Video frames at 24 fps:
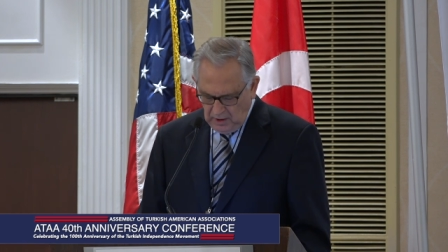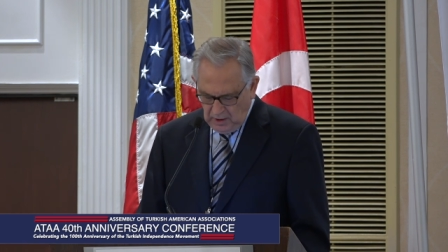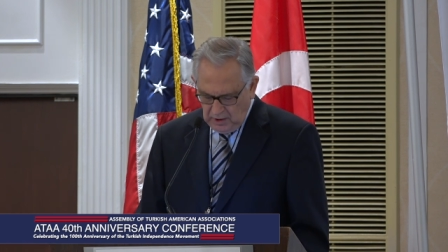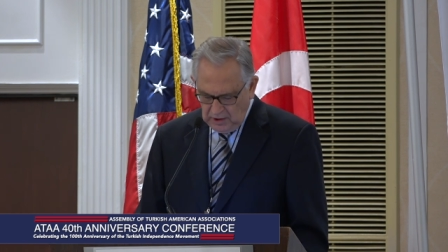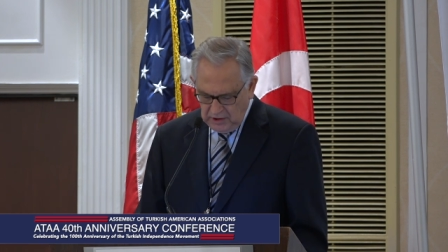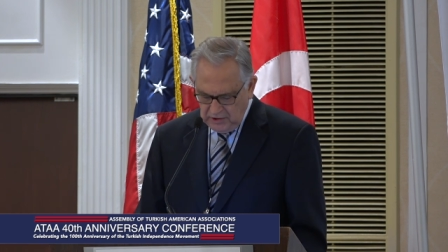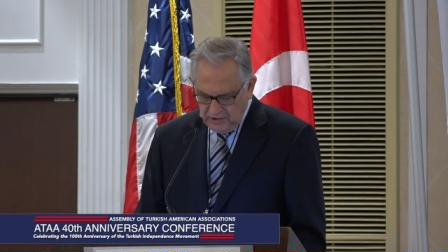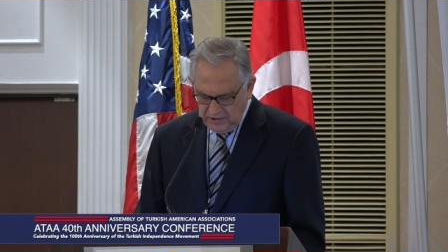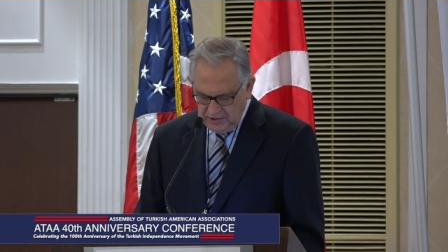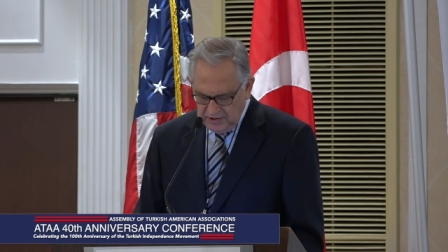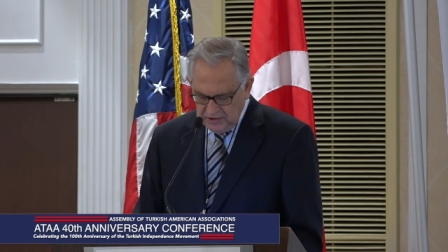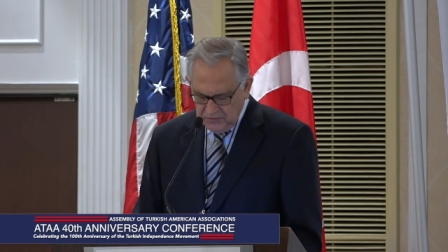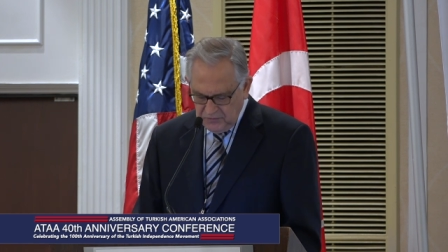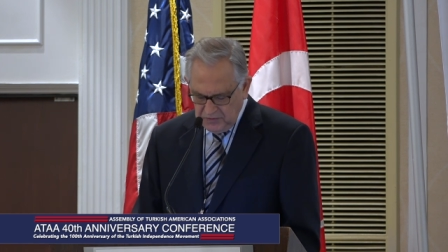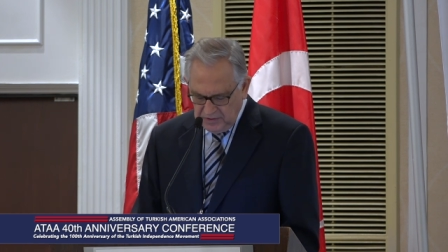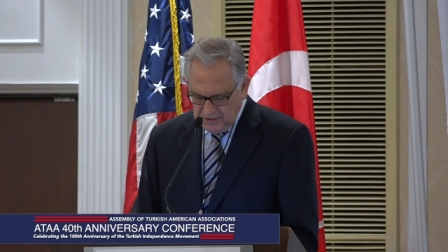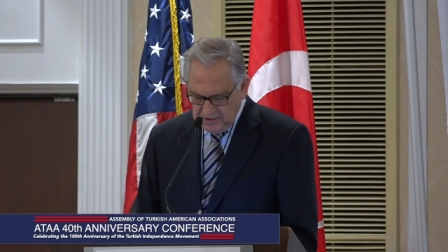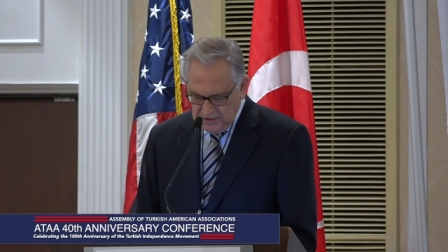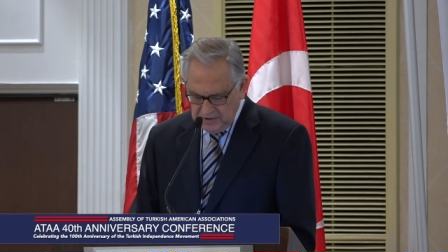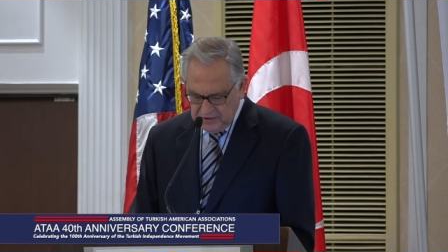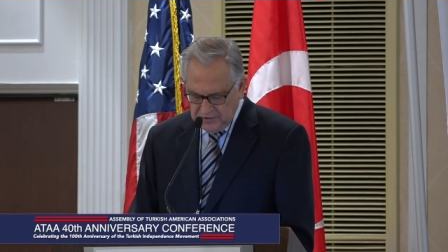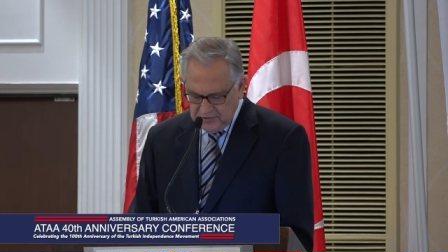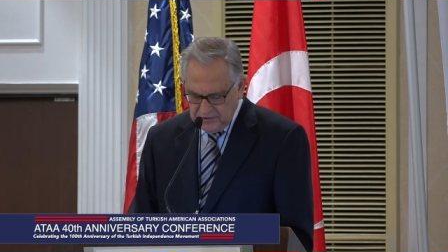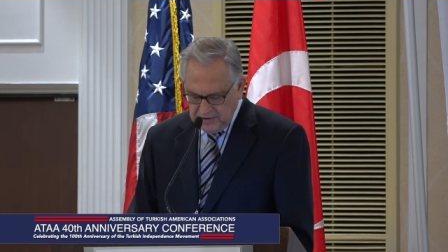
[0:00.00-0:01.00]
It is with
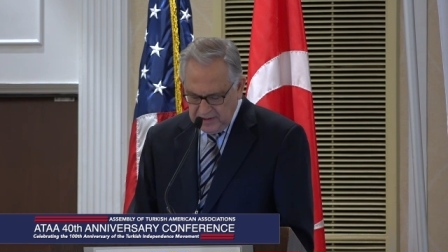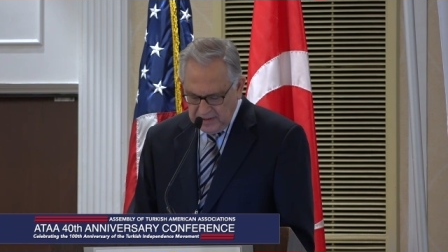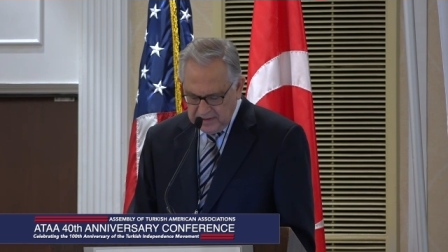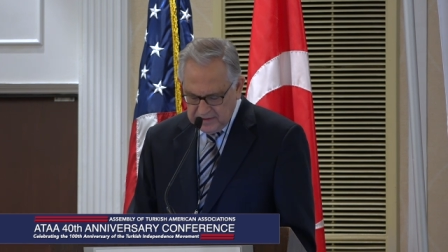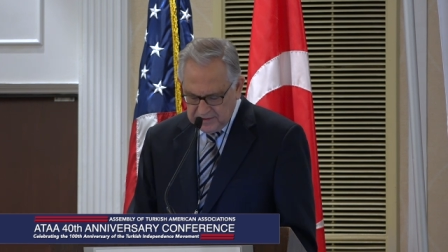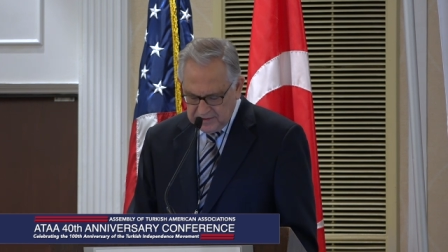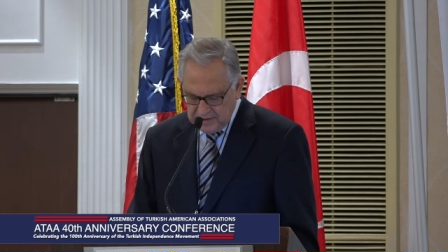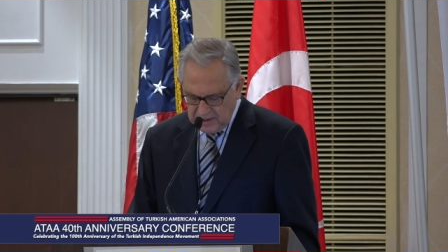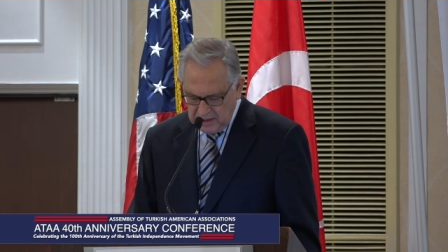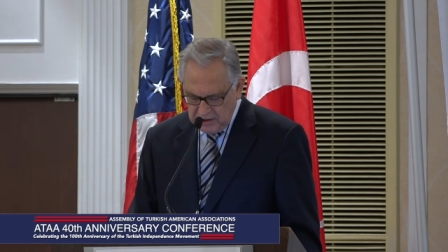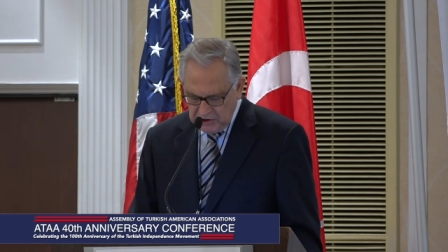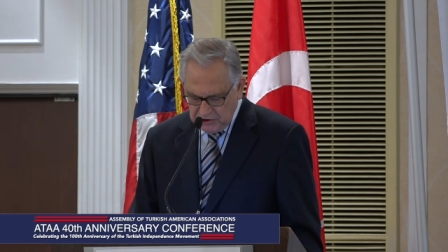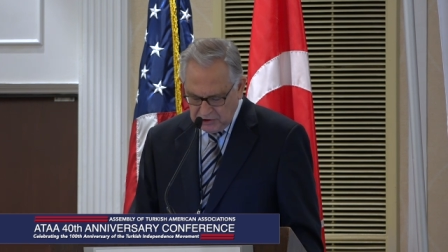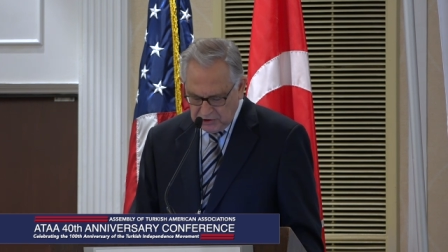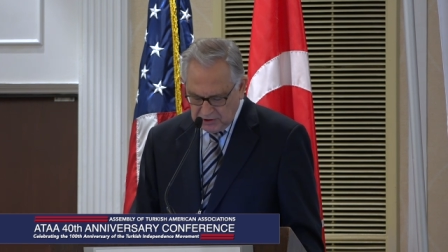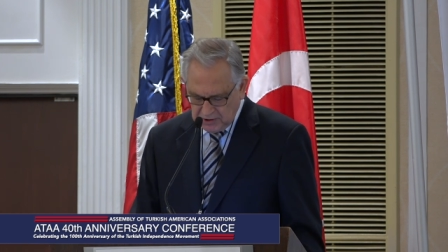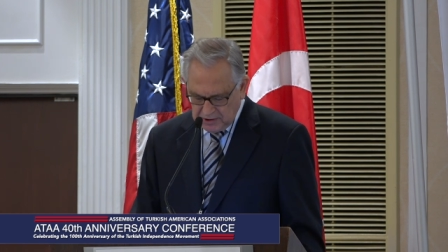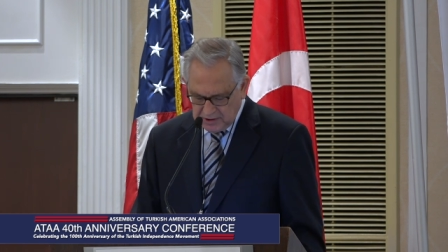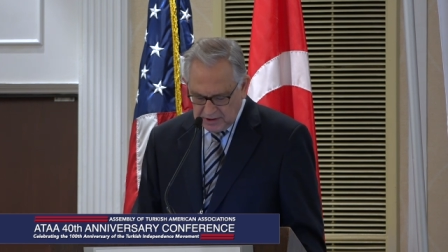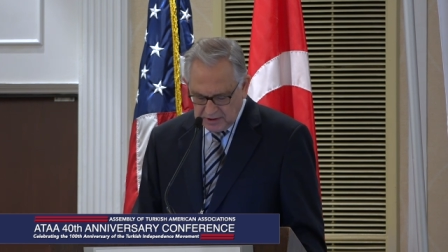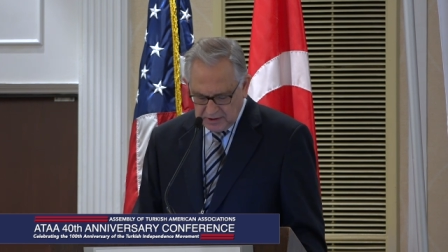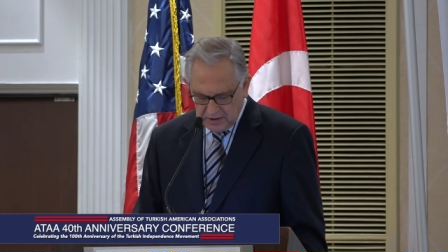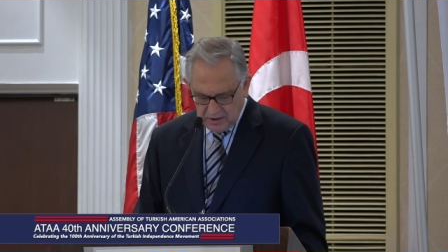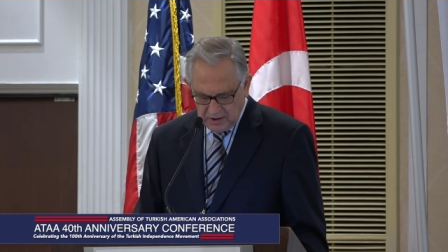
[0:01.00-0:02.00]
this realization
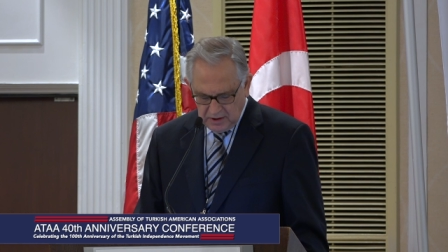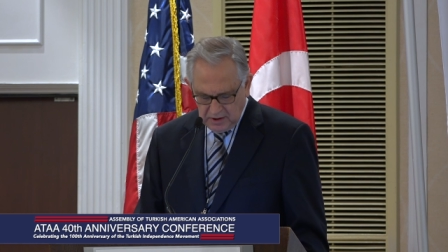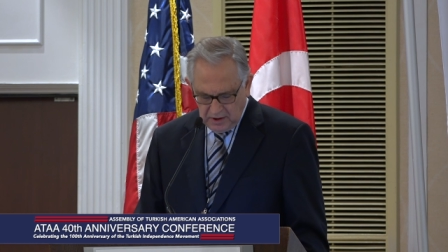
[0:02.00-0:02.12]
that